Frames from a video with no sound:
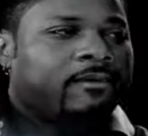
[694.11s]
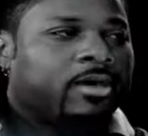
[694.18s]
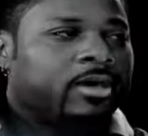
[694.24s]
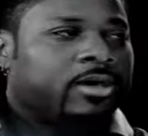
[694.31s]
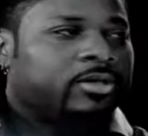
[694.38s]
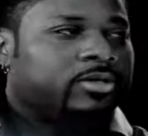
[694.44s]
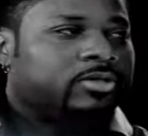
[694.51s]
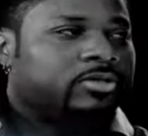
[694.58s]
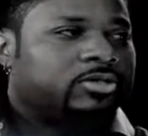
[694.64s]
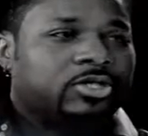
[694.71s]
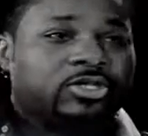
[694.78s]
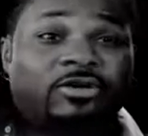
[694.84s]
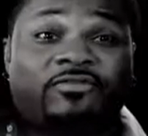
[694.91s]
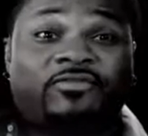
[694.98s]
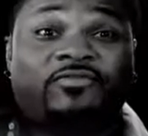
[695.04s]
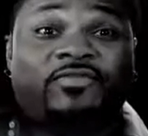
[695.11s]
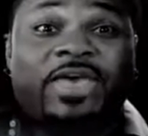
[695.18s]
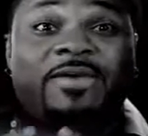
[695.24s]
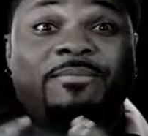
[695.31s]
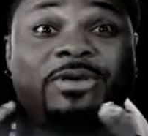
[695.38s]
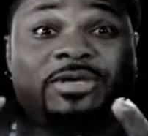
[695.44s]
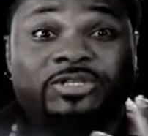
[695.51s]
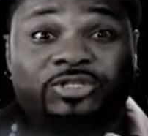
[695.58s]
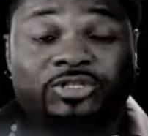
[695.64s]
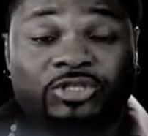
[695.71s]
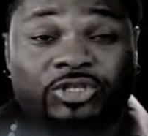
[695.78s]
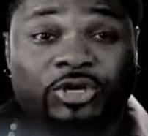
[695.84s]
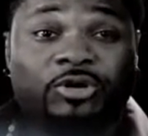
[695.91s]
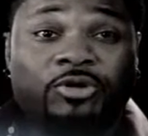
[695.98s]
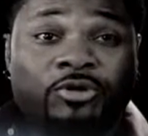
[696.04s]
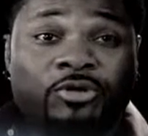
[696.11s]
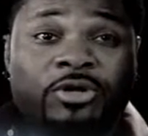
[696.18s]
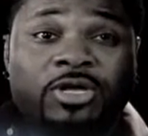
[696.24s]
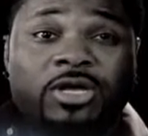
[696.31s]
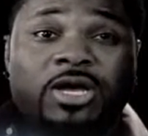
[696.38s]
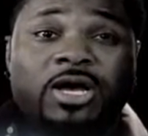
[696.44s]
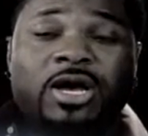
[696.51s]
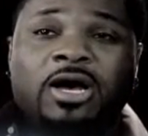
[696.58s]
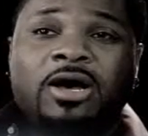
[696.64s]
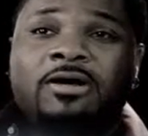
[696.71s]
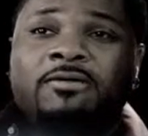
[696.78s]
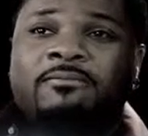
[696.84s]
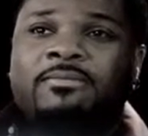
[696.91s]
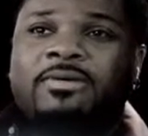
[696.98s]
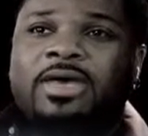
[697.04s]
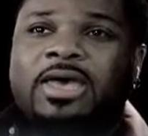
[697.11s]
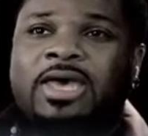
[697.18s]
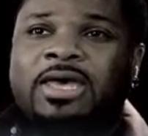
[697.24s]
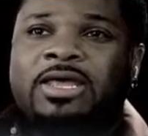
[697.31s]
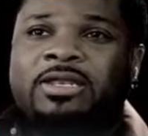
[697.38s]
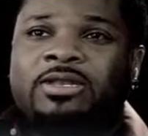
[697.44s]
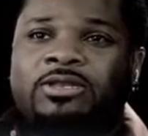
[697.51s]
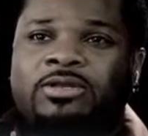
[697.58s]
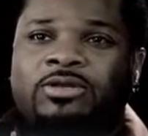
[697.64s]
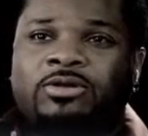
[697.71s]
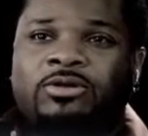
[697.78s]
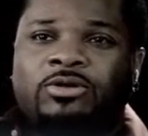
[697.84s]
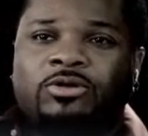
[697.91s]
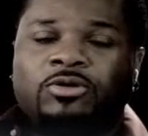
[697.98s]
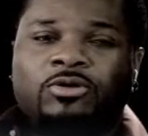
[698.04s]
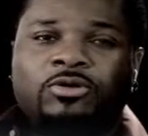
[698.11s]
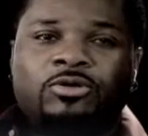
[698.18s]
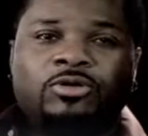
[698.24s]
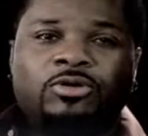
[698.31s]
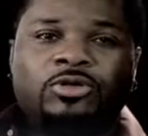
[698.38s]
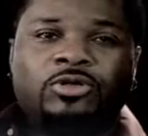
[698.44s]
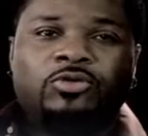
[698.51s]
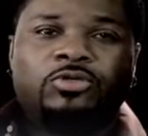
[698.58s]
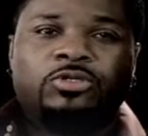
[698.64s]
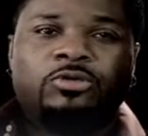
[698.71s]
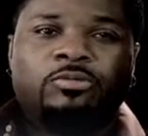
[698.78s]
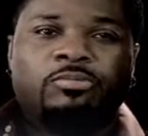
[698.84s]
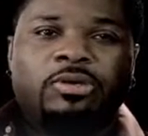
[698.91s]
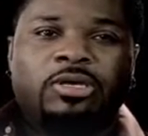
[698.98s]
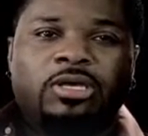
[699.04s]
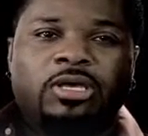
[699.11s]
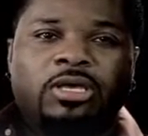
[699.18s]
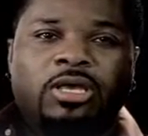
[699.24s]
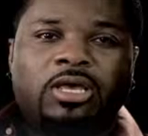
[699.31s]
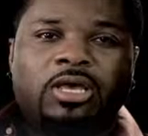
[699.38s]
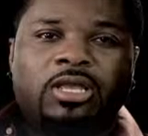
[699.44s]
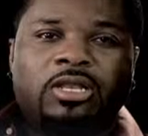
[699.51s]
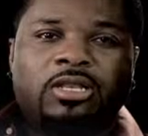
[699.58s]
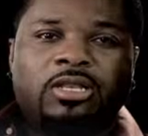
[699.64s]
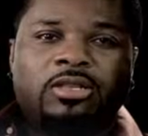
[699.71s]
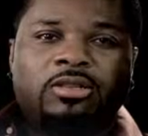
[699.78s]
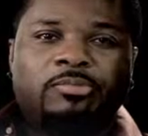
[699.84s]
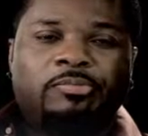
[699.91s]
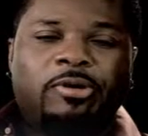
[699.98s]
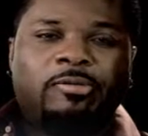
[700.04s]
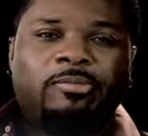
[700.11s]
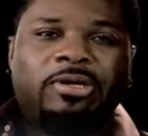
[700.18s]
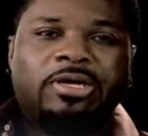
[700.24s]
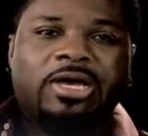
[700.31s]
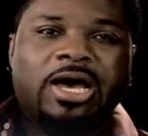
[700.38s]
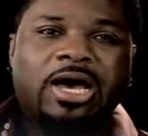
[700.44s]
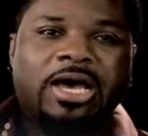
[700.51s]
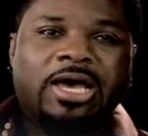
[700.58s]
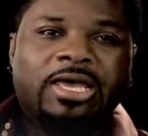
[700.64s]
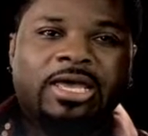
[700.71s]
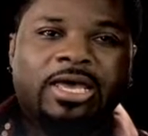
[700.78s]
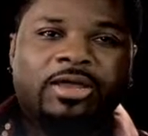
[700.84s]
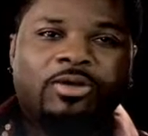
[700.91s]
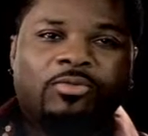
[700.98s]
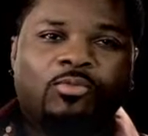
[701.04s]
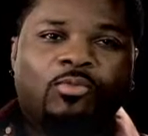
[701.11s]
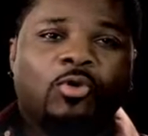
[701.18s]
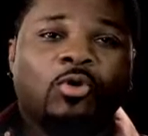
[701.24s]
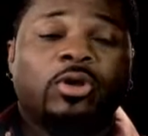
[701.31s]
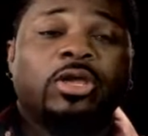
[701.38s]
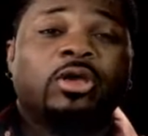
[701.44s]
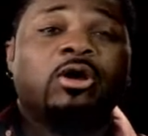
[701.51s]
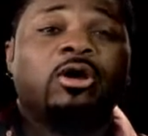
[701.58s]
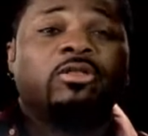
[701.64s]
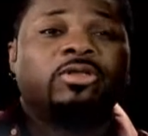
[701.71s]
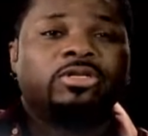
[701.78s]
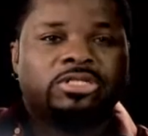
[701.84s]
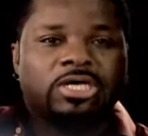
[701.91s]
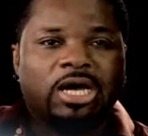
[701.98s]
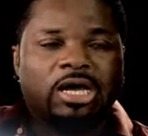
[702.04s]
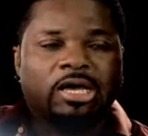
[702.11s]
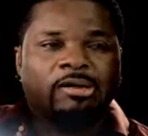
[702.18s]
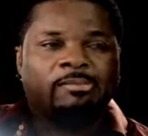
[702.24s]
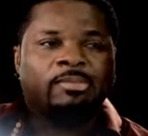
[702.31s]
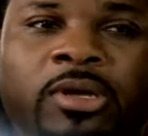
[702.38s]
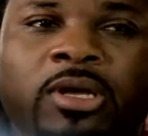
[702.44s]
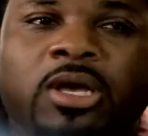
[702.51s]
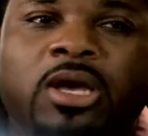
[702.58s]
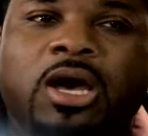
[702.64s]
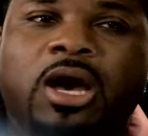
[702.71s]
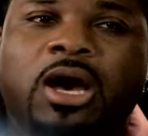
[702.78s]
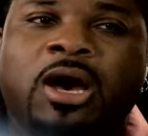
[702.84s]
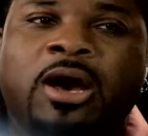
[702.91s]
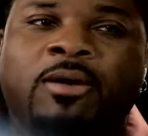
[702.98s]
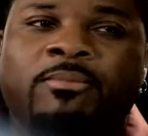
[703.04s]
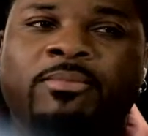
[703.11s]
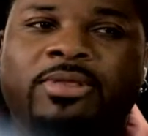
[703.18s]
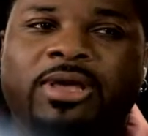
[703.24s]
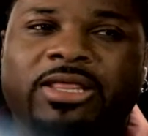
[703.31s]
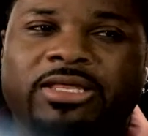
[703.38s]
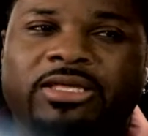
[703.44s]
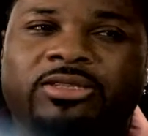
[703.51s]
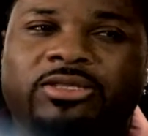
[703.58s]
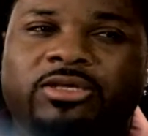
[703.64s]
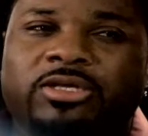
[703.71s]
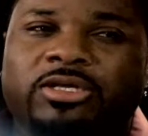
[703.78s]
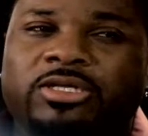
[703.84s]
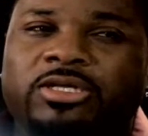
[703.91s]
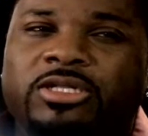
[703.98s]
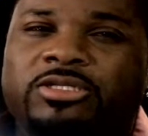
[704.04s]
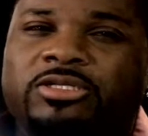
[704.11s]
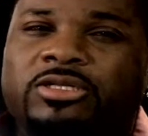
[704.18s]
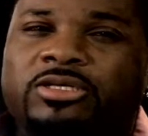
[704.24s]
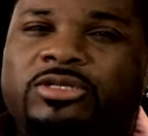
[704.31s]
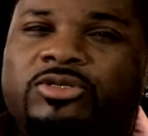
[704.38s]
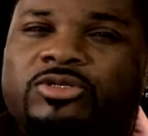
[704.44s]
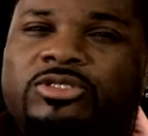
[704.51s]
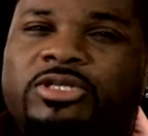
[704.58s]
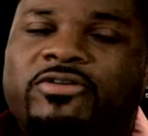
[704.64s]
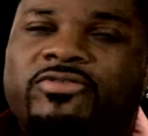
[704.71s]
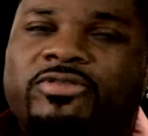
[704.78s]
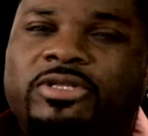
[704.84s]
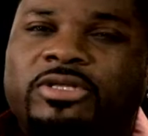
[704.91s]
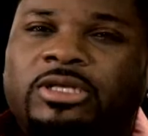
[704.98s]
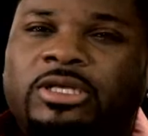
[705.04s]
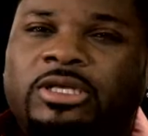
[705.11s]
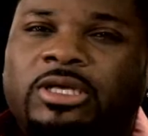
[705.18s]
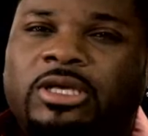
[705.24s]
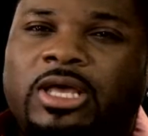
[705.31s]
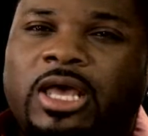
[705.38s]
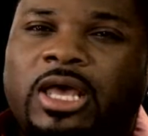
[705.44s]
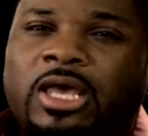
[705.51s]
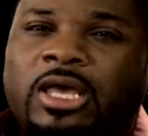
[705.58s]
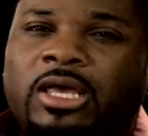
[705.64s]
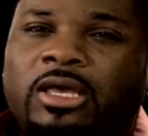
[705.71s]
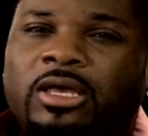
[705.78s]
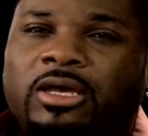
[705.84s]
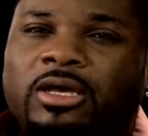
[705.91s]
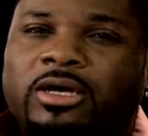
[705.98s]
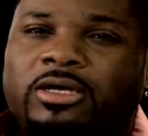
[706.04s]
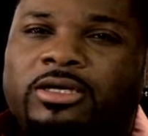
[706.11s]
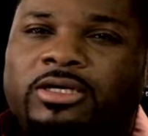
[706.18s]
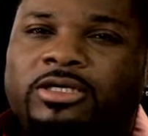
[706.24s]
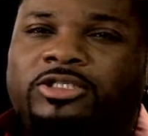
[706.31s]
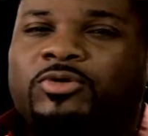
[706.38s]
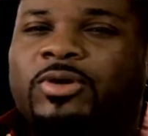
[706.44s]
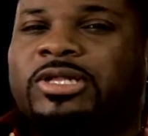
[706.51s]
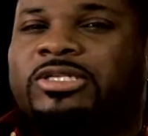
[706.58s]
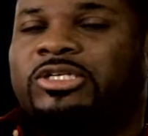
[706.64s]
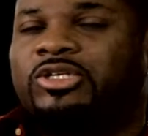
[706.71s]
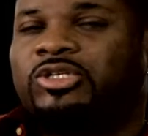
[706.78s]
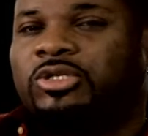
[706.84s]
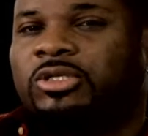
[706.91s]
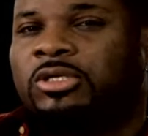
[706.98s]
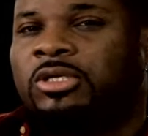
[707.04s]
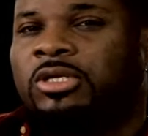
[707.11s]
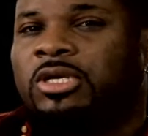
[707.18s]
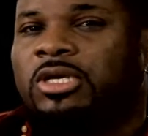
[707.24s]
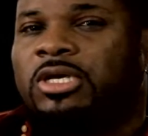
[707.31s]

uh, such a famous show. Um, and you know you're, you're used to being in the public eye and working all the time. Um, I think it, it, it is definitely a, a transition